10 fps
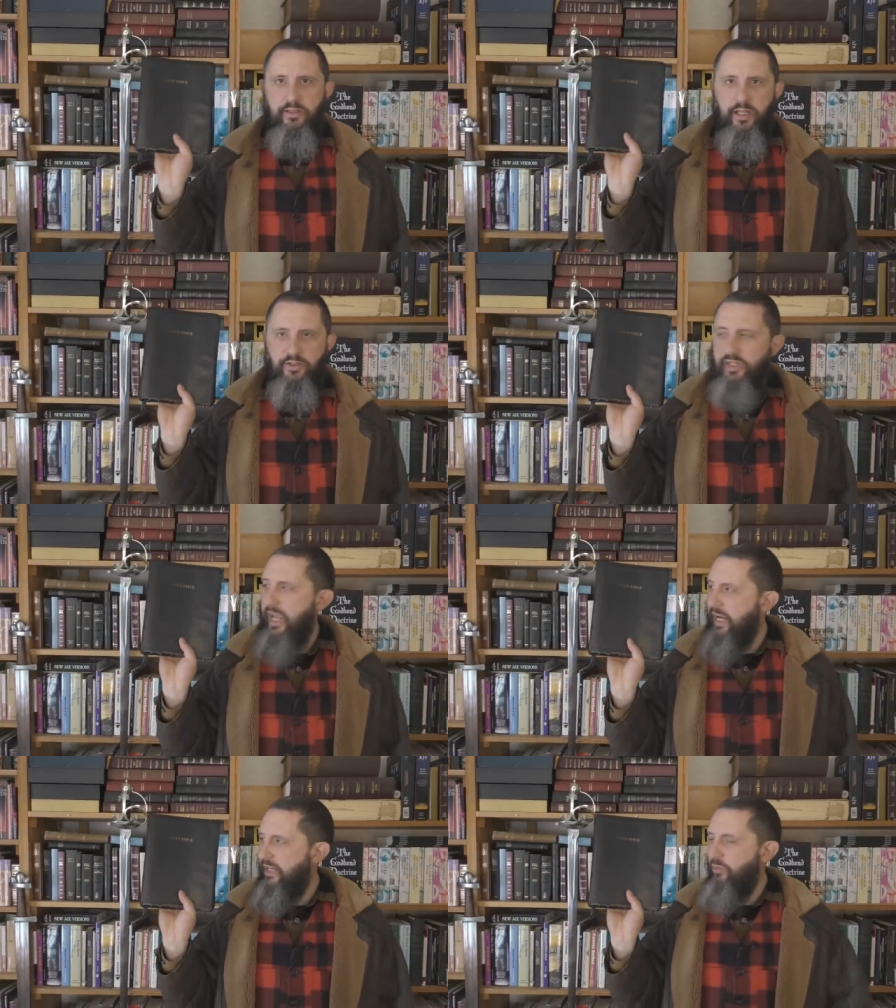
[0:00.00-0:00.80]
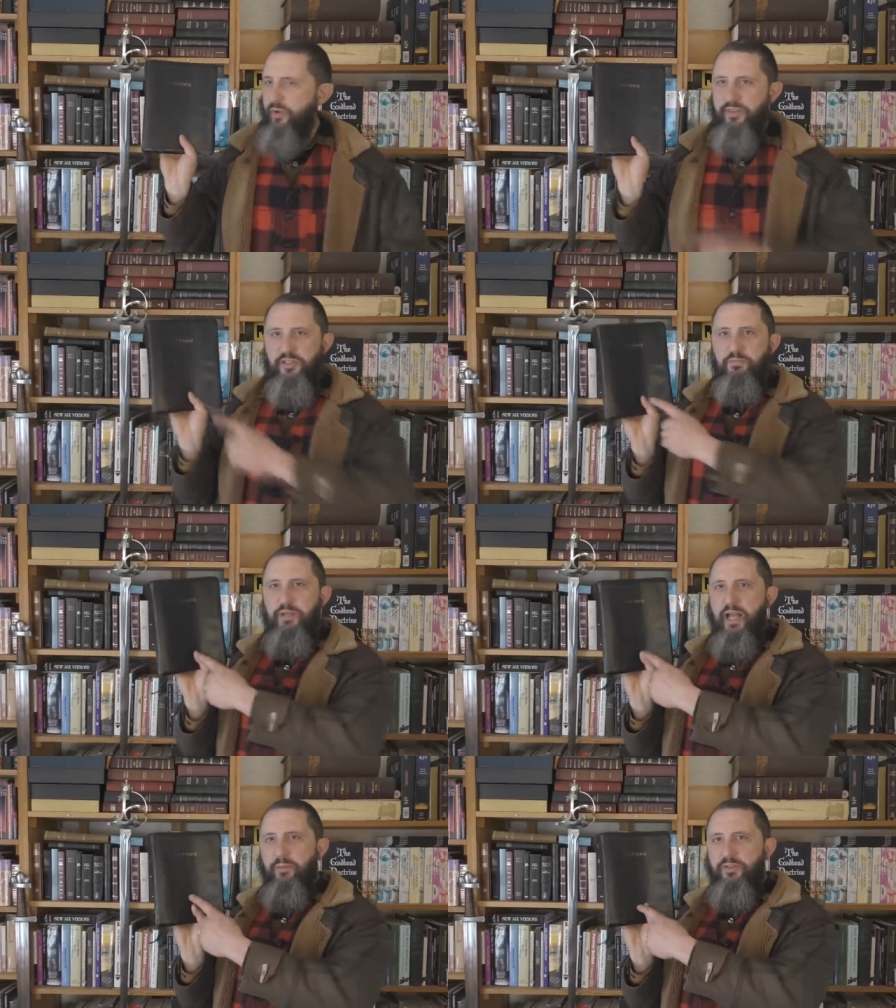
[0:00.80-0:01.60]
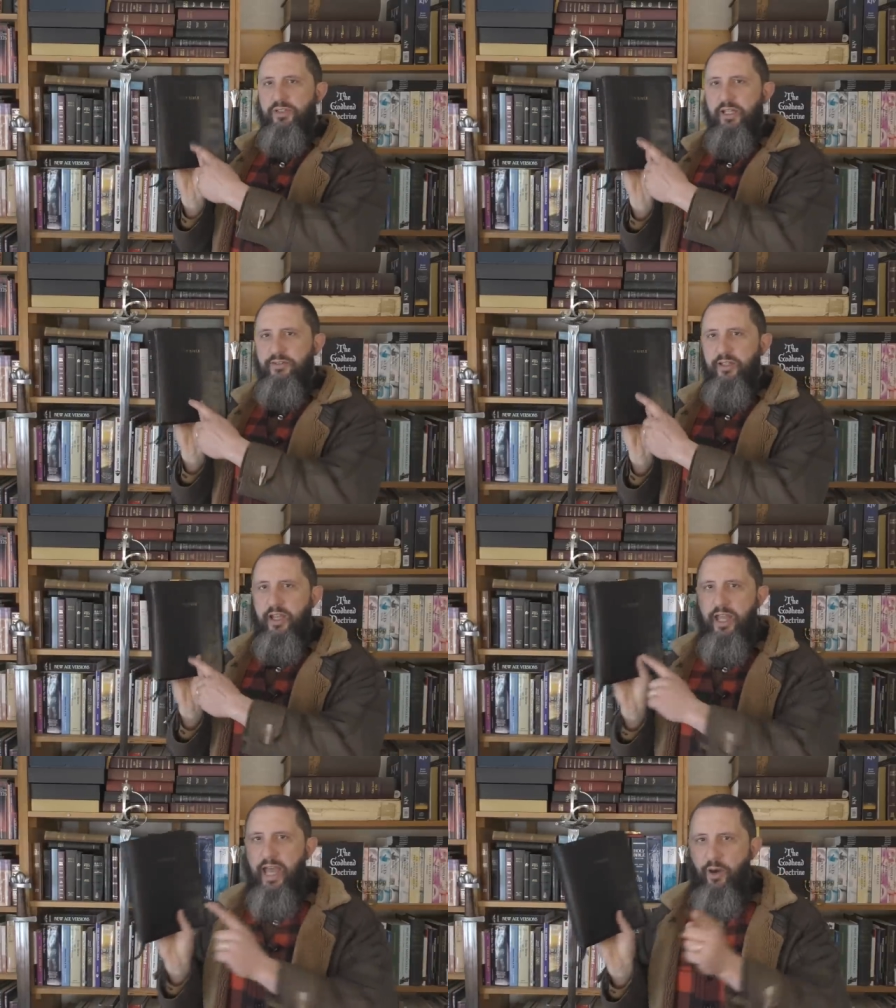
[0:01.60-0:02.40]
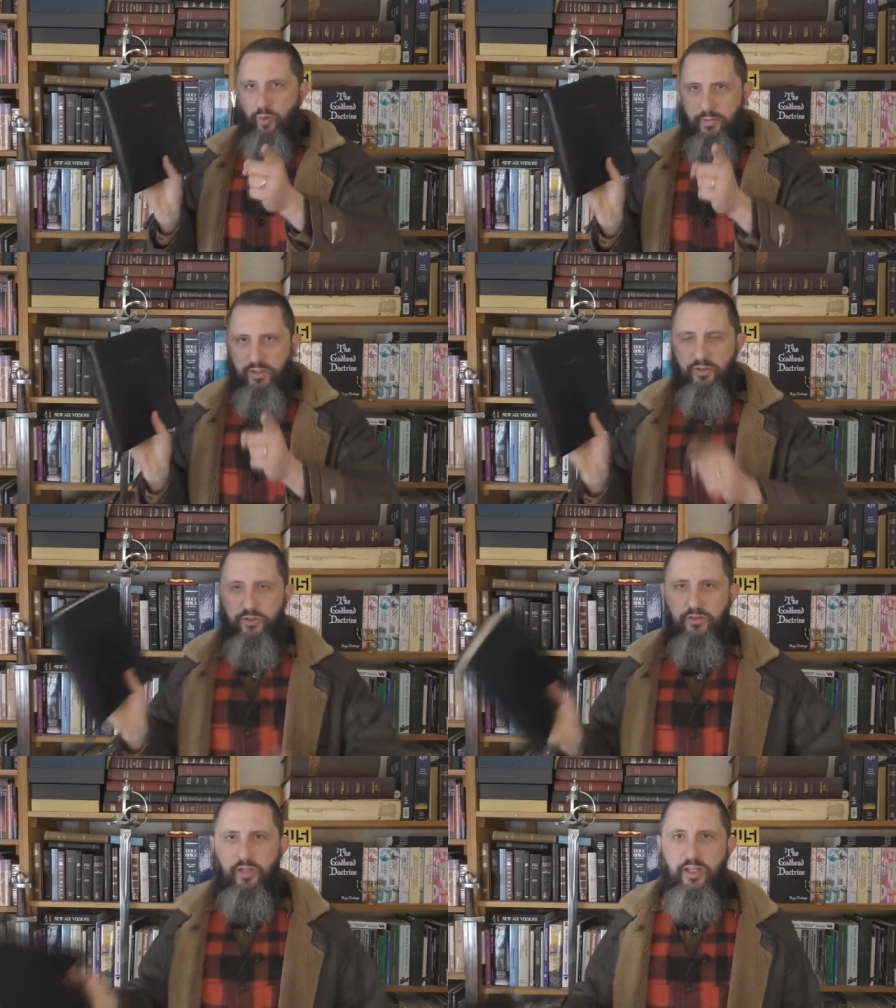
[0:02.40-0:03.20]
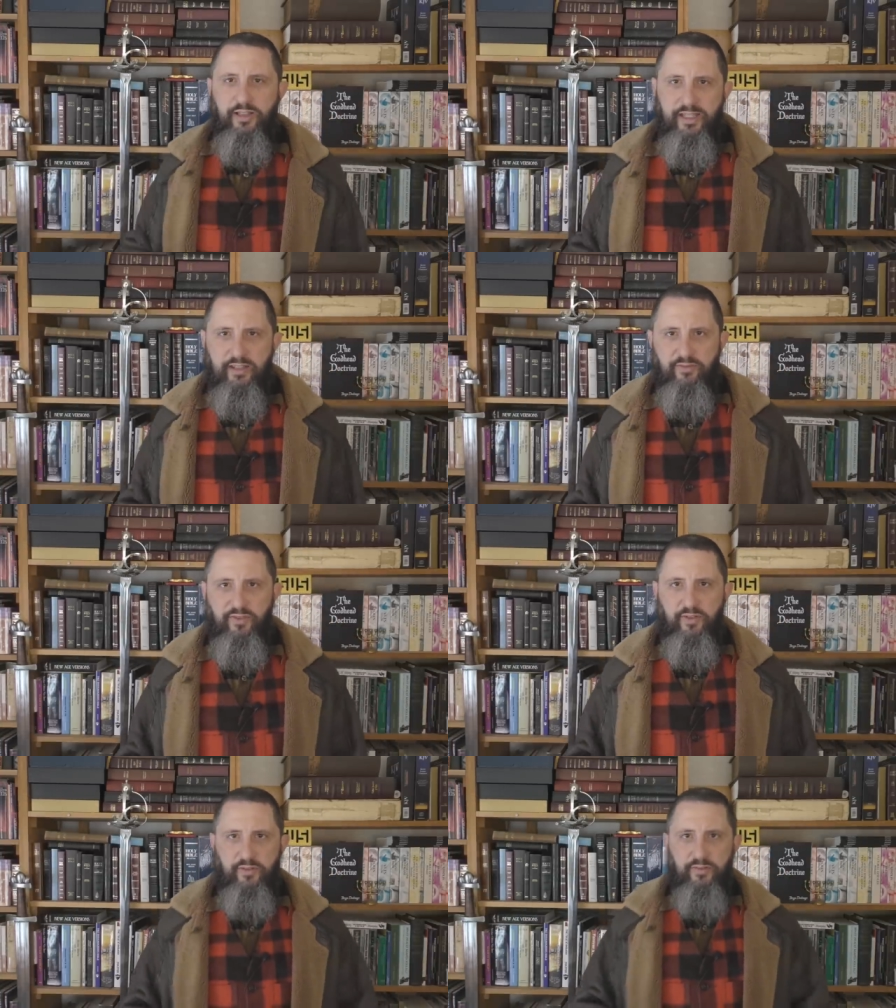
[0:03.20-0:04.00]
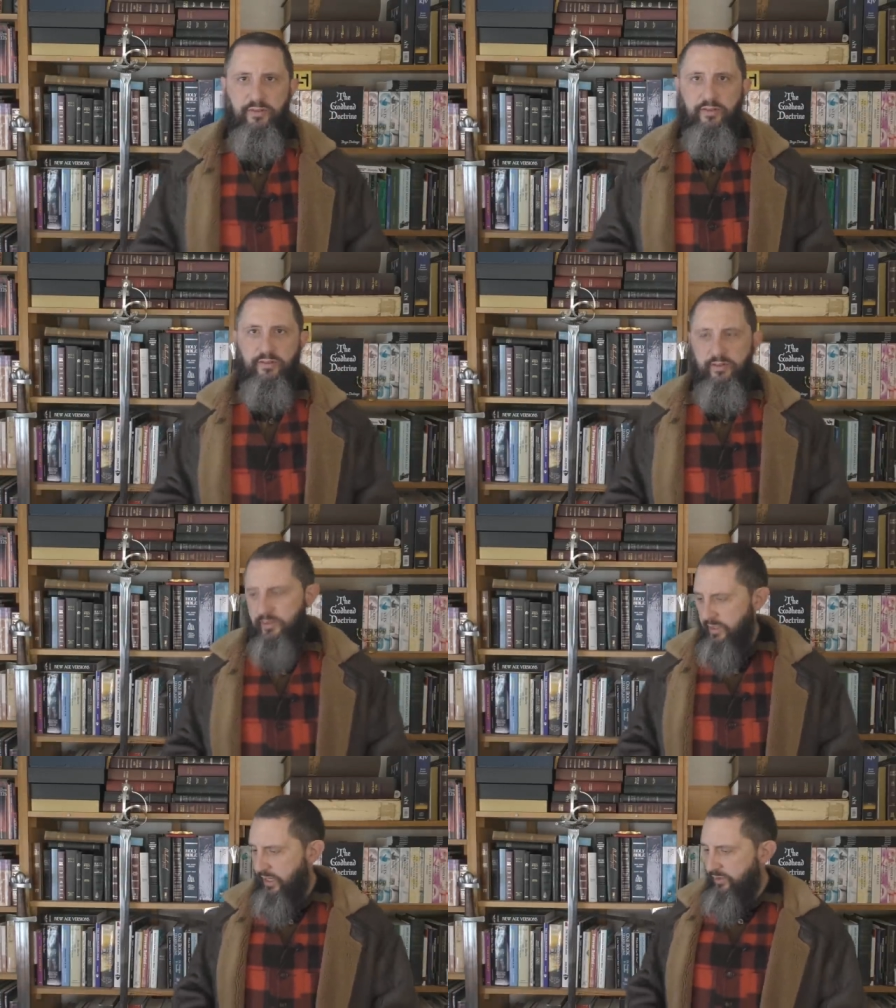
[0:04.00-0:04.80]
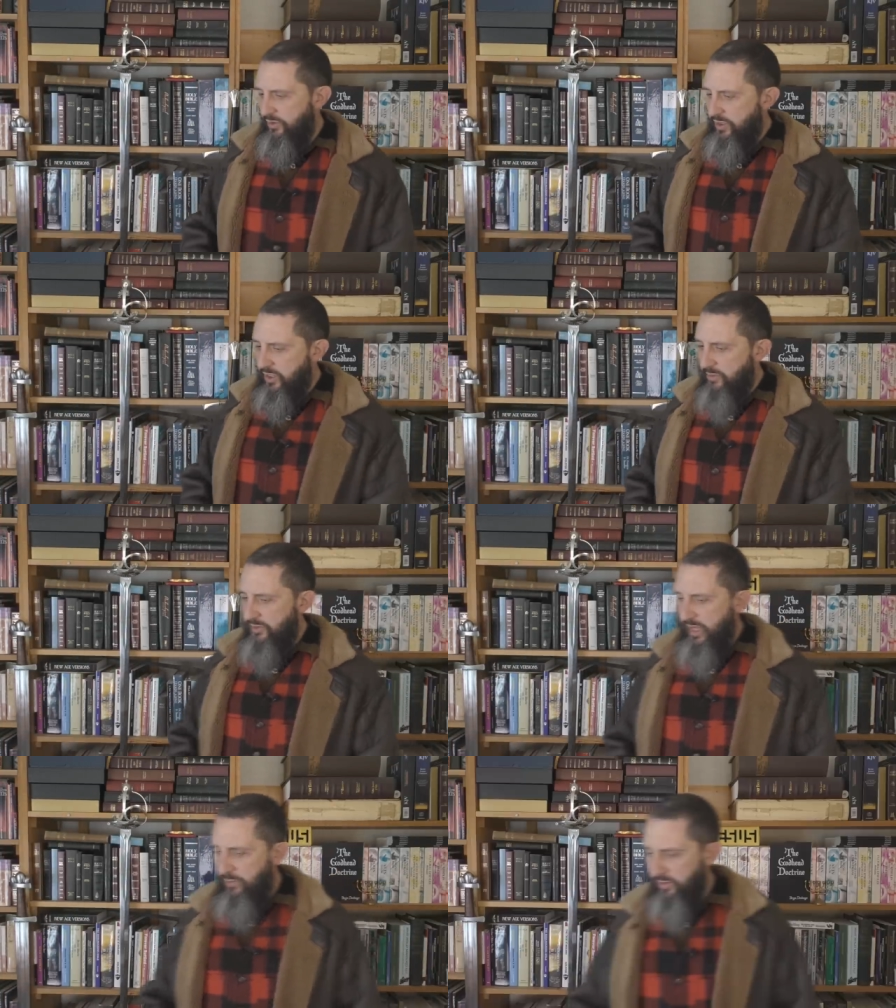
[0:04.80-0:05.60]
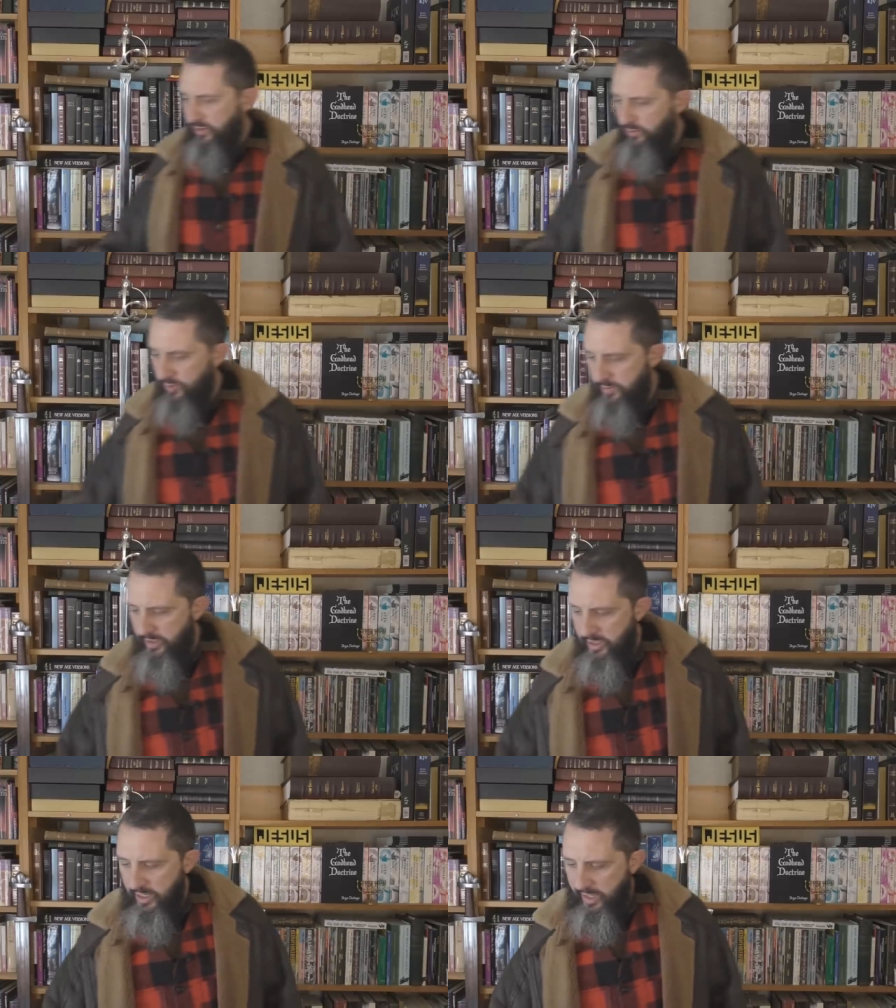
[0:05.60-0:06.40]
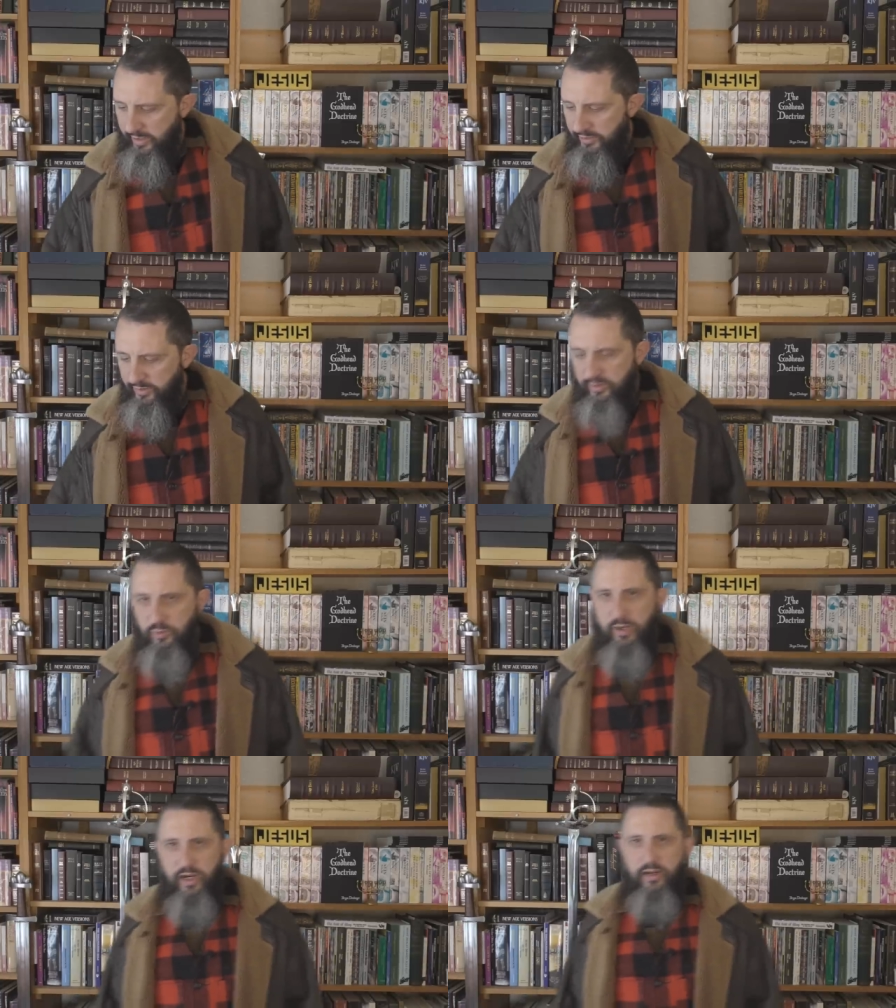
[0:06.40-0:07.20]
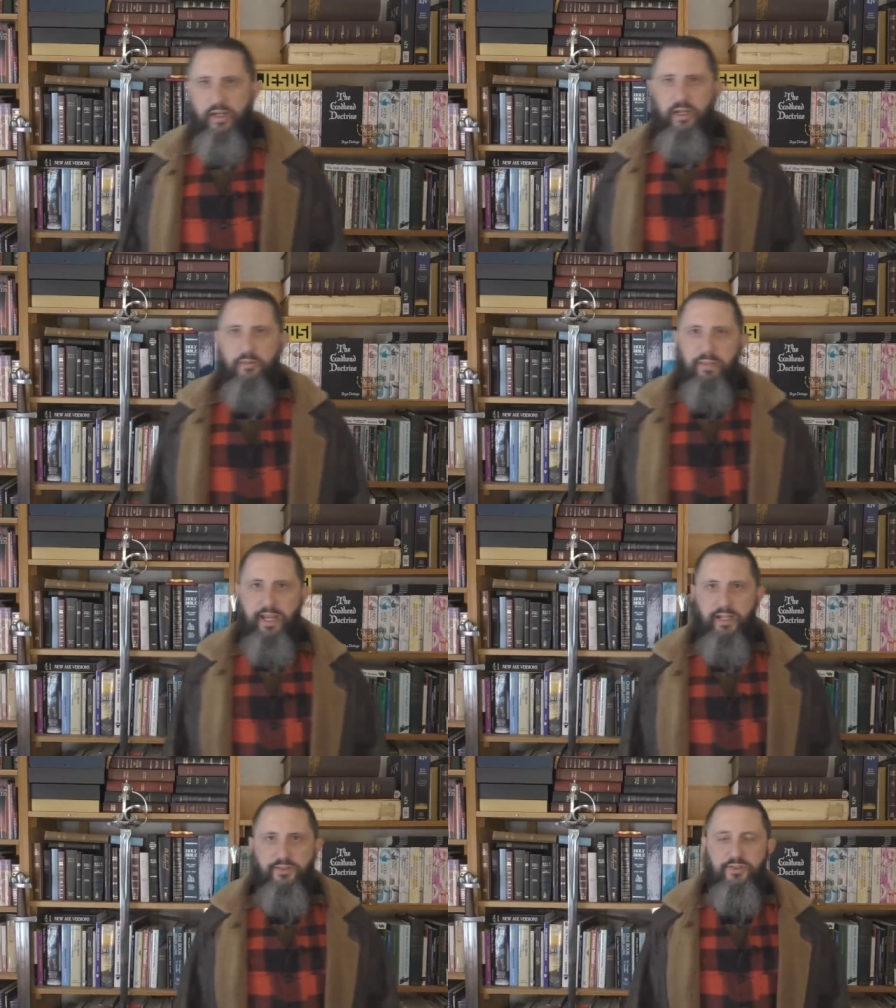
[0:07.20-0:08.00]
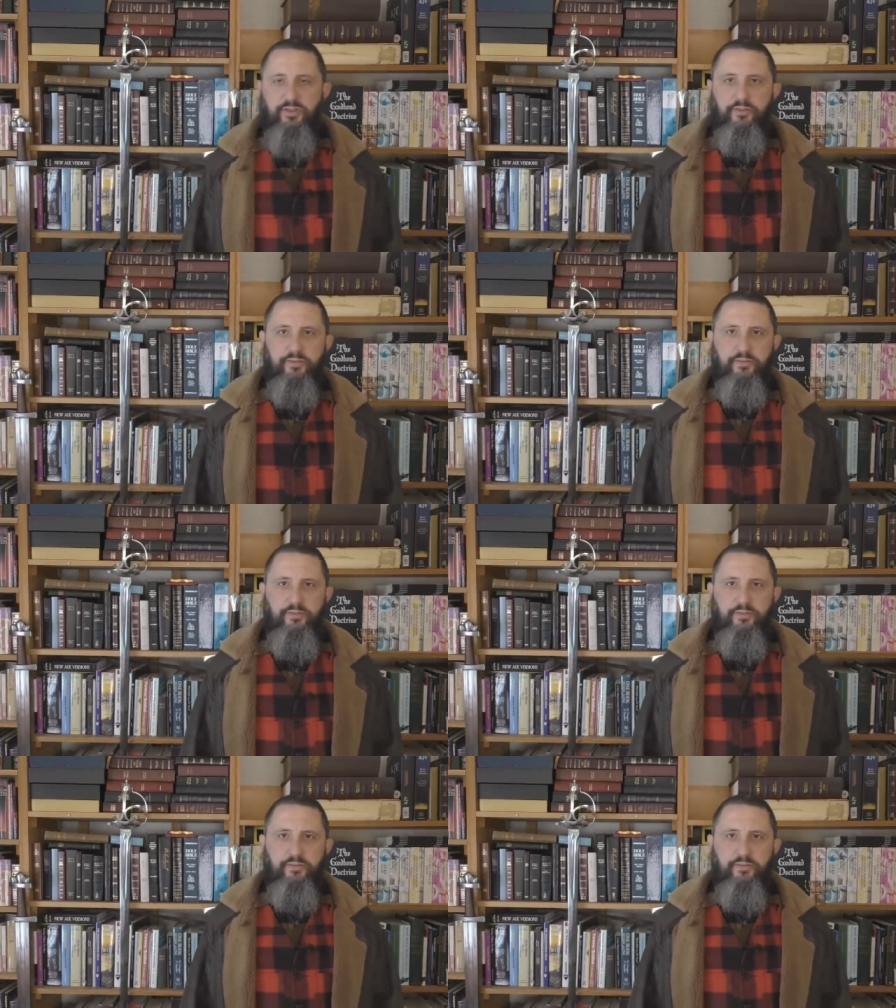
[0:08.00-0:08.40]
and she hated what this Bible says how women should live. And so she comes out with other women and they start to wear pants.